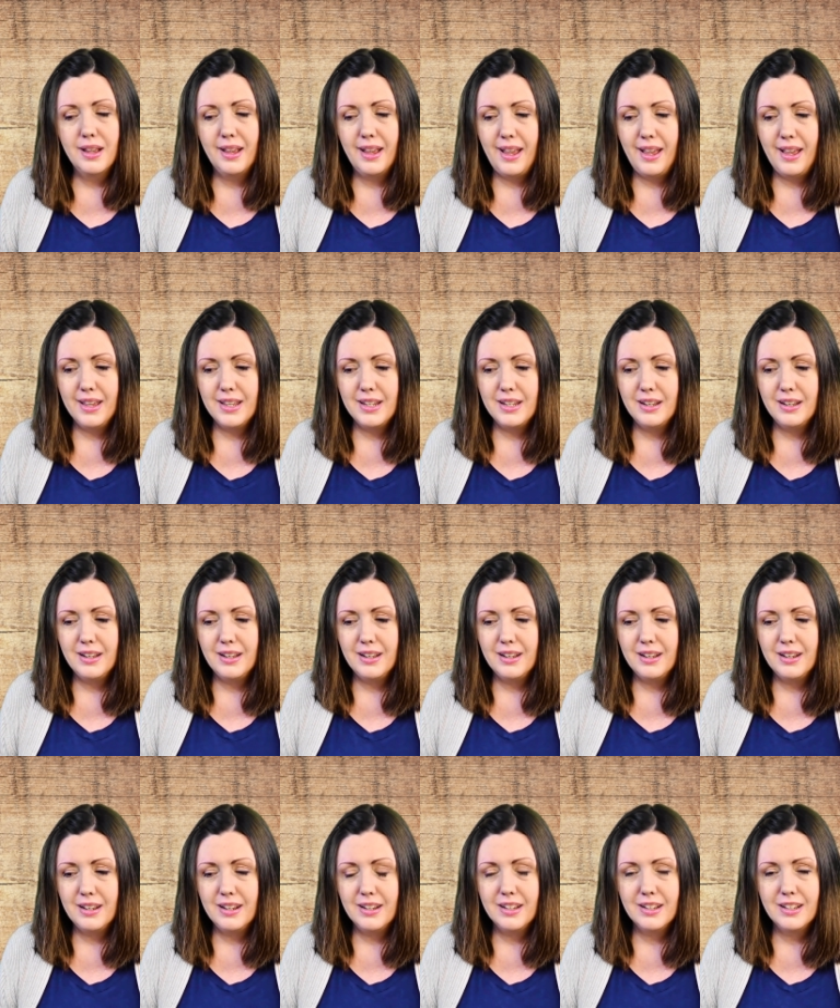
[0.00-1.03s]
And
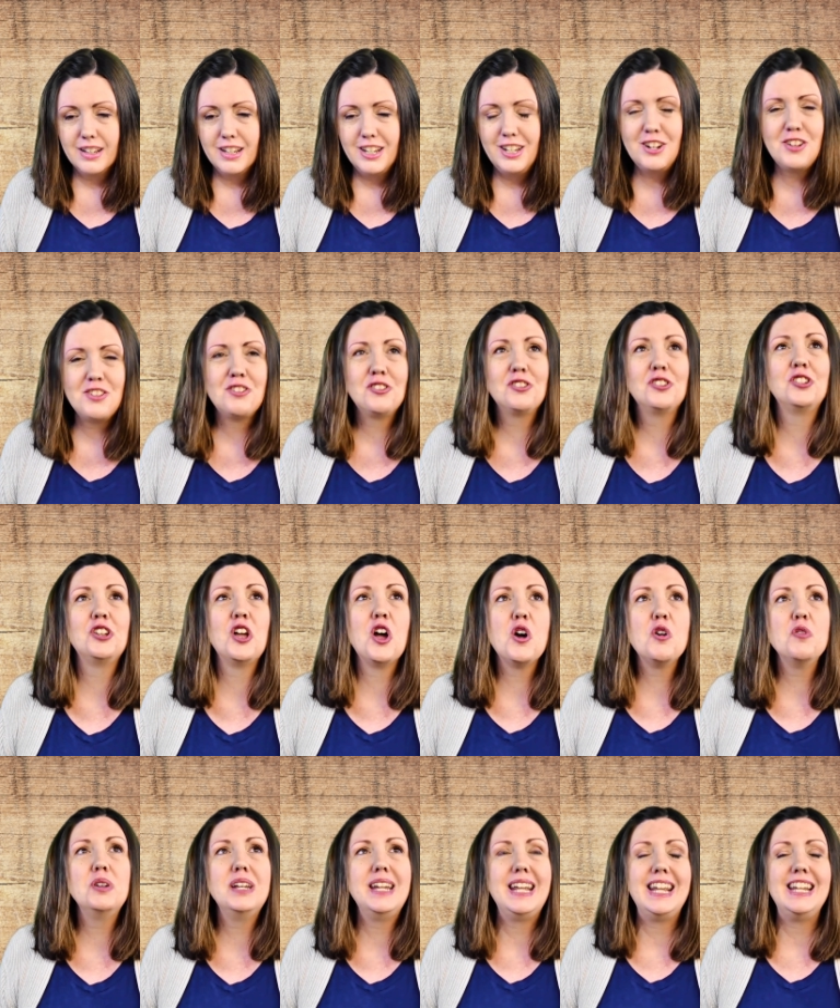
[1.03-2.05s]
you know, there's
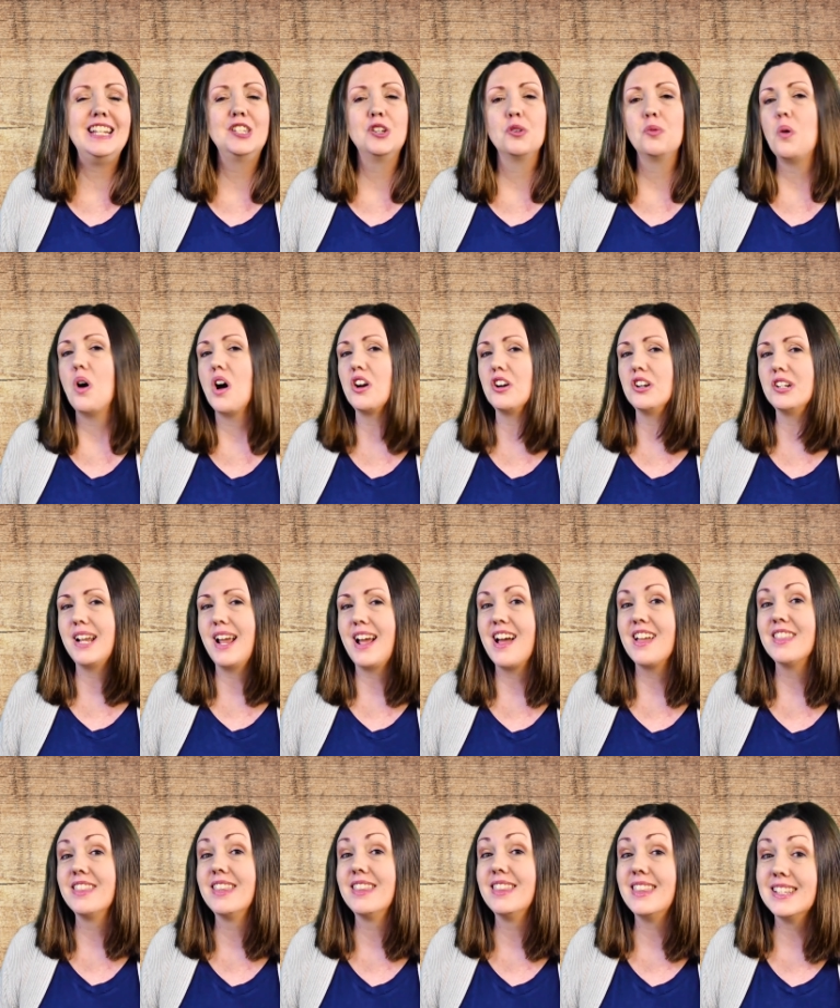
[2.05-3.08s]
no need to water
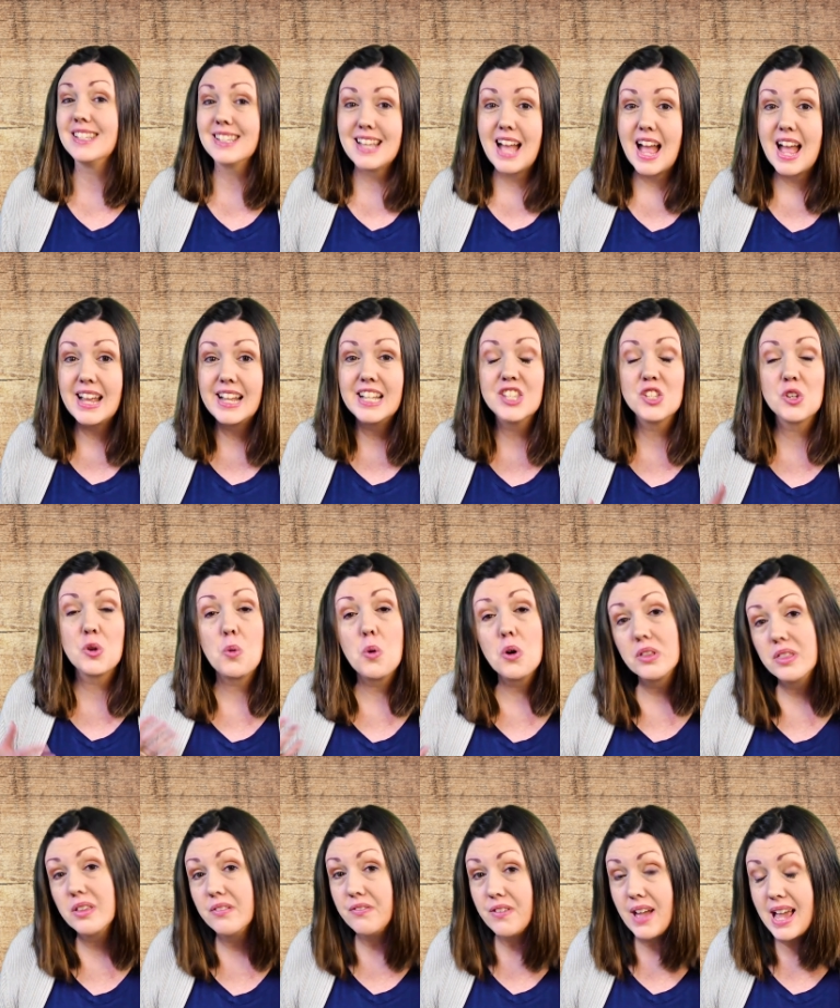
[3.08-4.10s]
down the science or
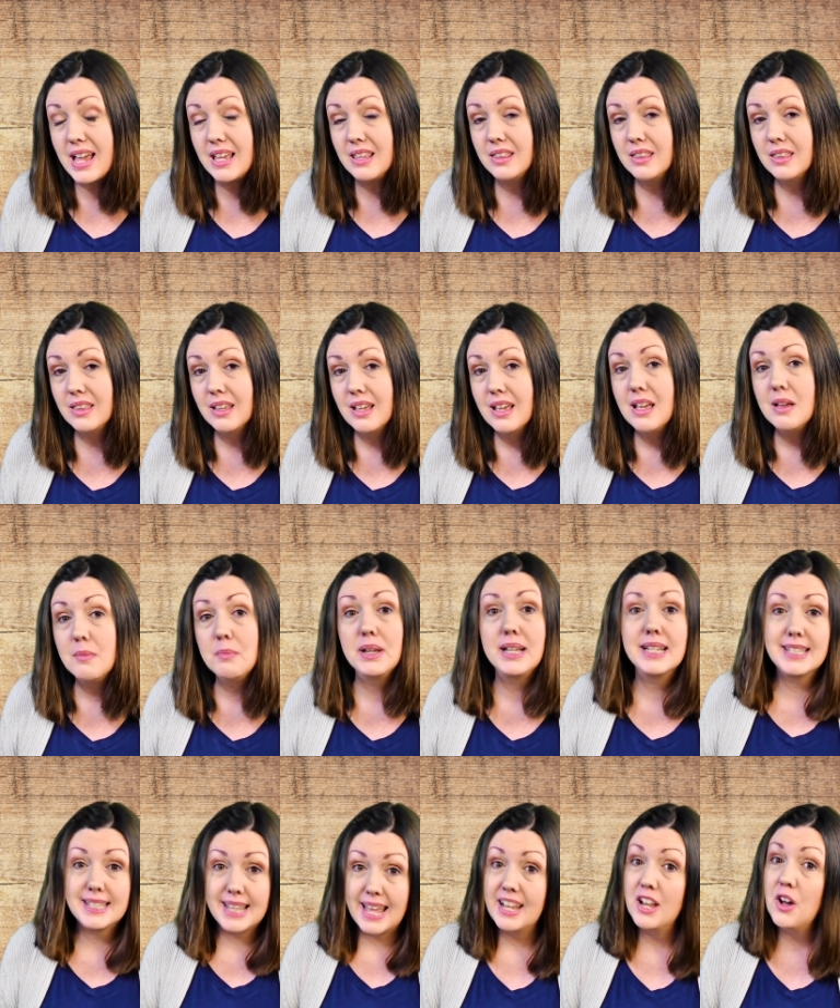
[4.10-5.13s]
the faith,
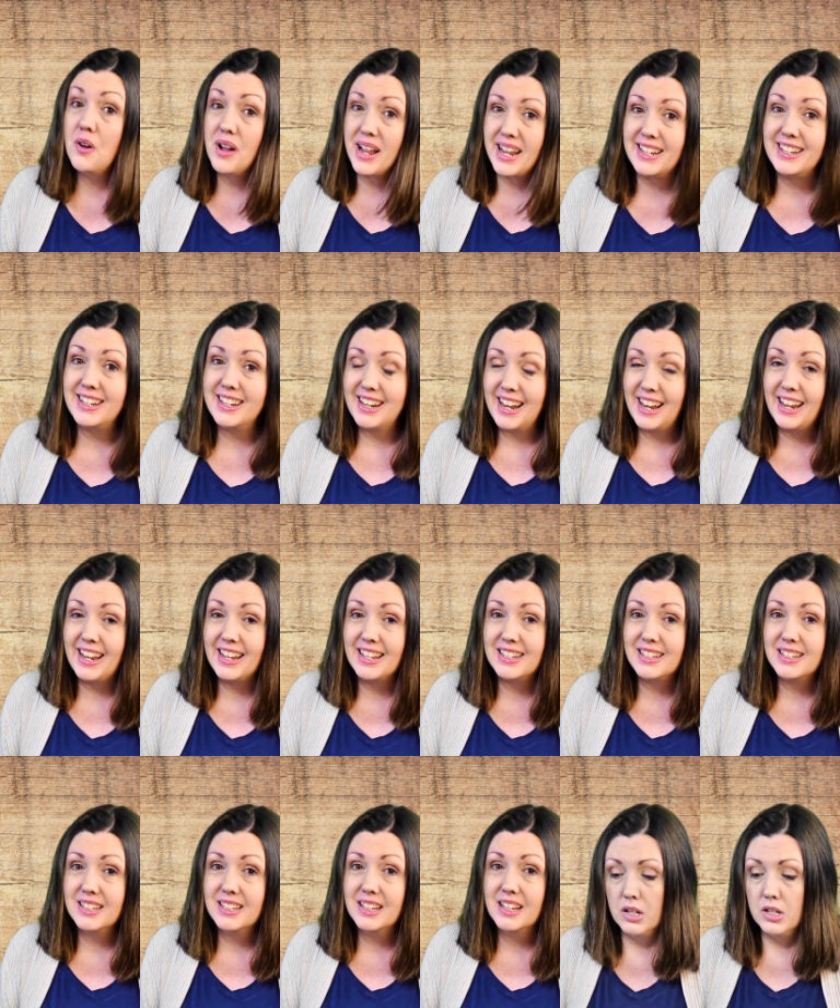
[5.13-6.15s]
because they go hand in
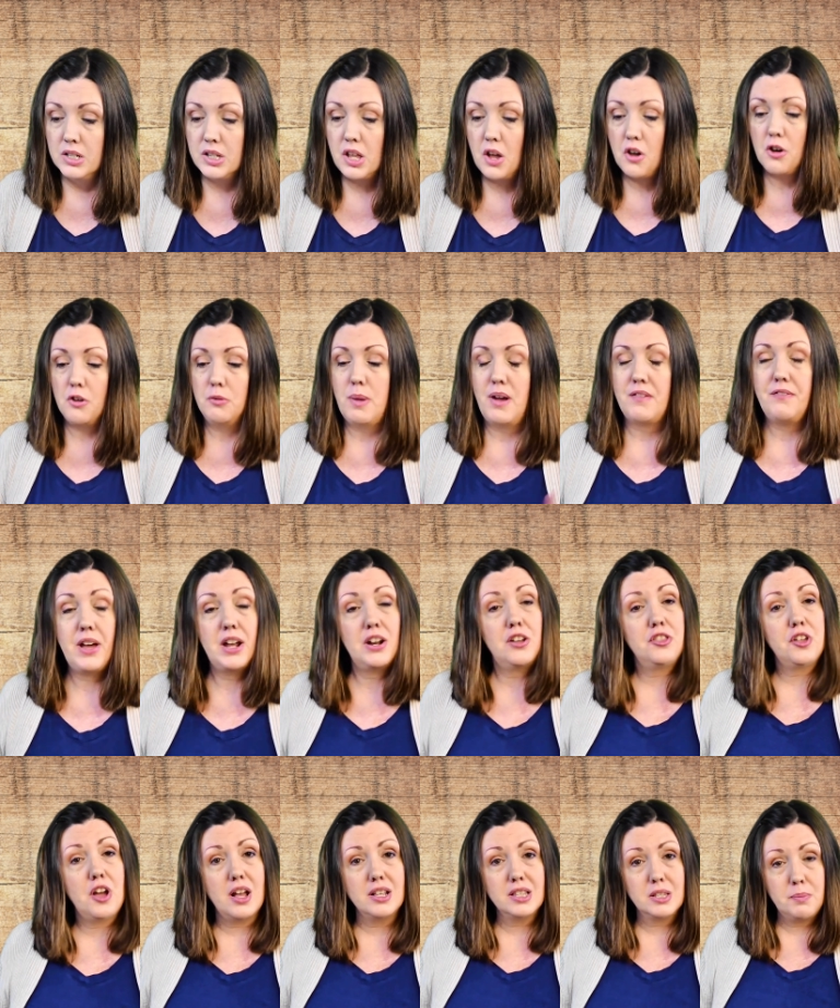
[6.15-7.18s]
hand. So my final
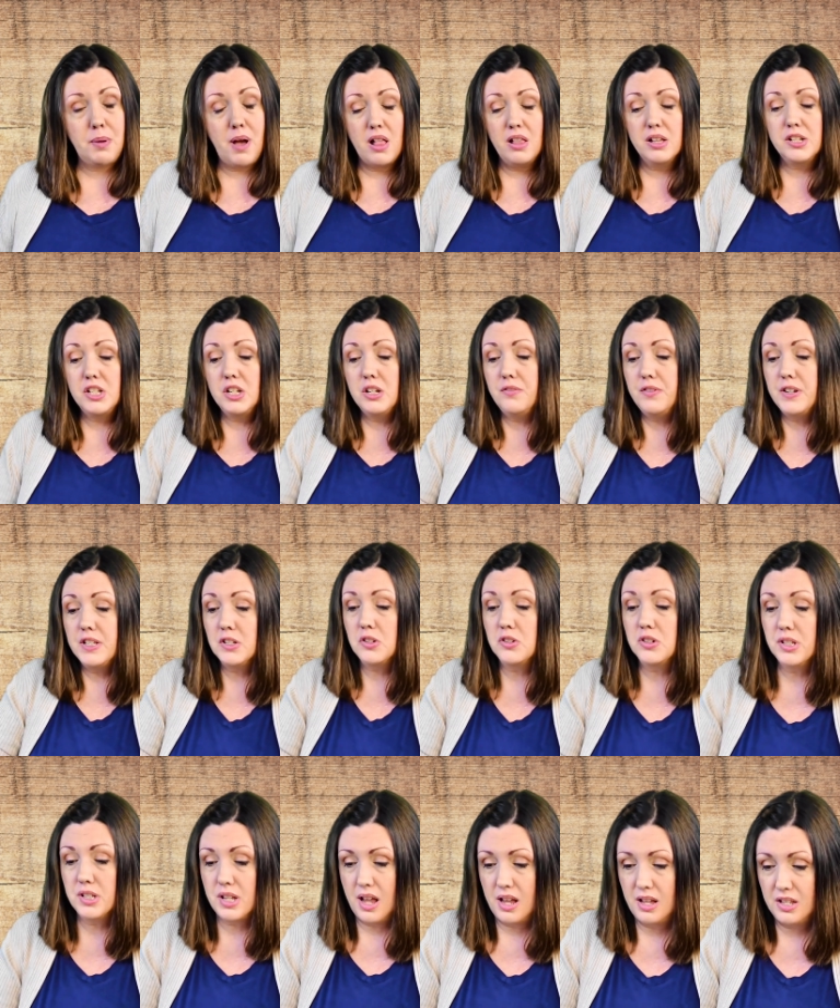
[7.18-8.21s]
thoughts, Apologia Physical
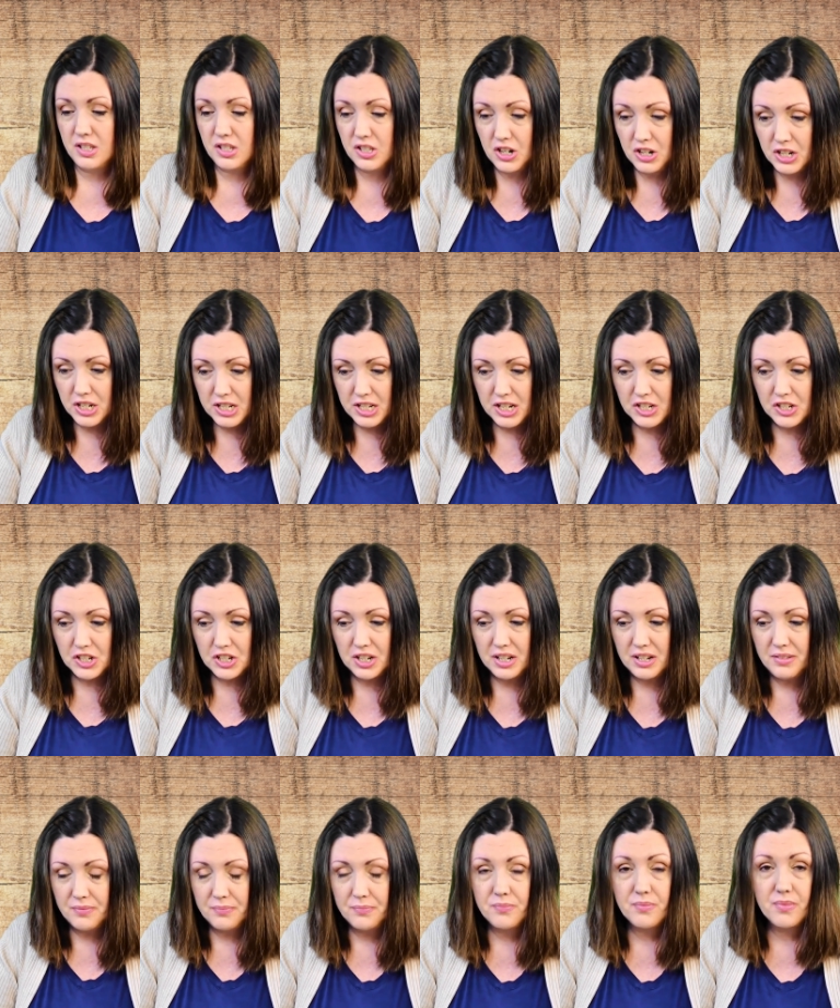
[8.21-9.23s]
Science, 3rd
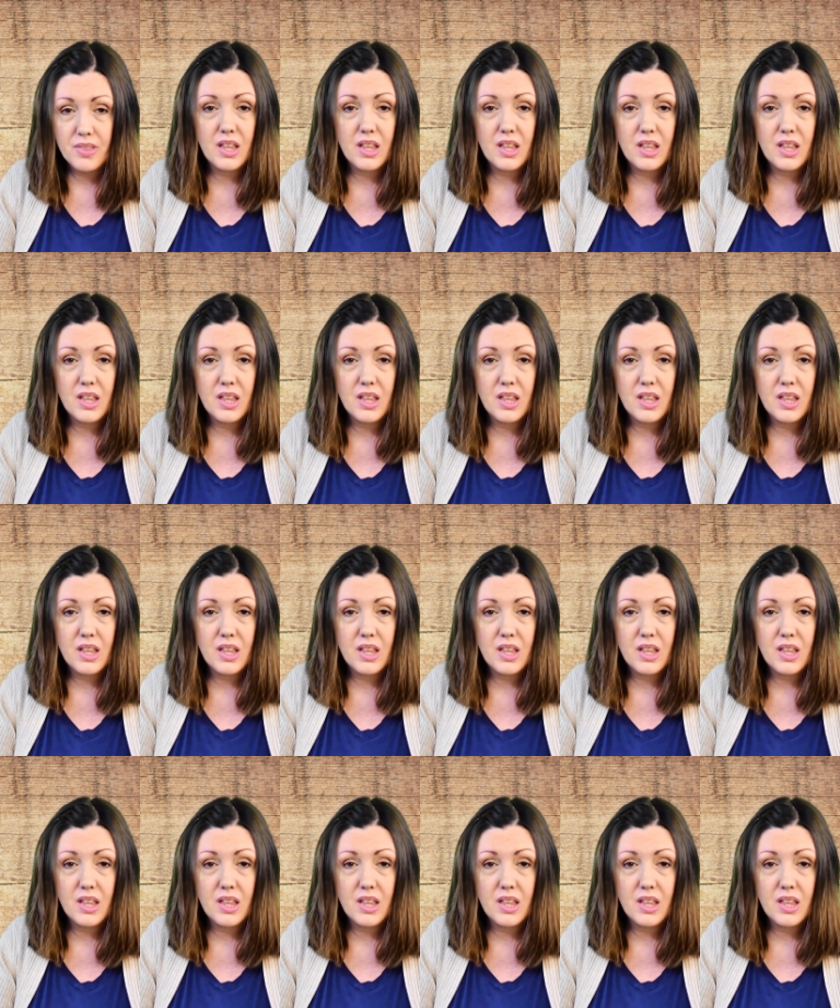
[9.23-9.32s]
edition.